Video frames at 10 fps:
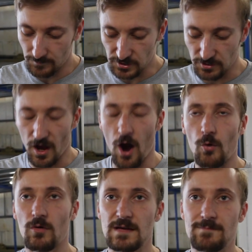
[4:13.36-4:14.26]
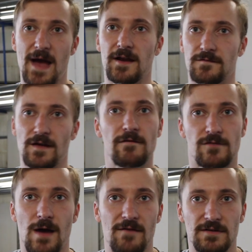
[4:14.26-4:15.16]
You can only benefit
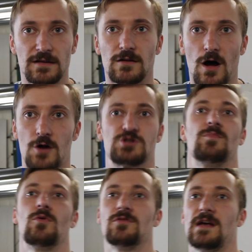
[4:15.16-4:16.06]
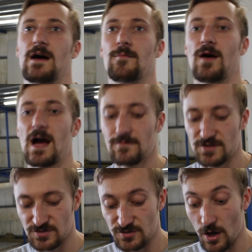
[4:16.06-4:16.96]
from having a larger bore downpipe.
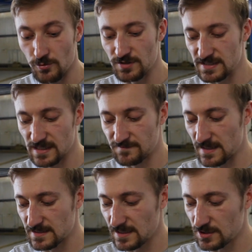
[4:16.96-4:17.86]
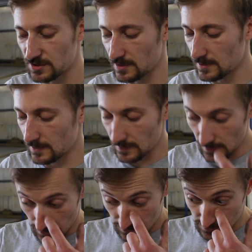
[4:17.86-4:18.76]
There's no disadvantage.
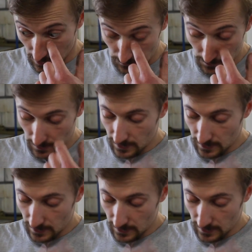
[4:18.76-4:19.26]
So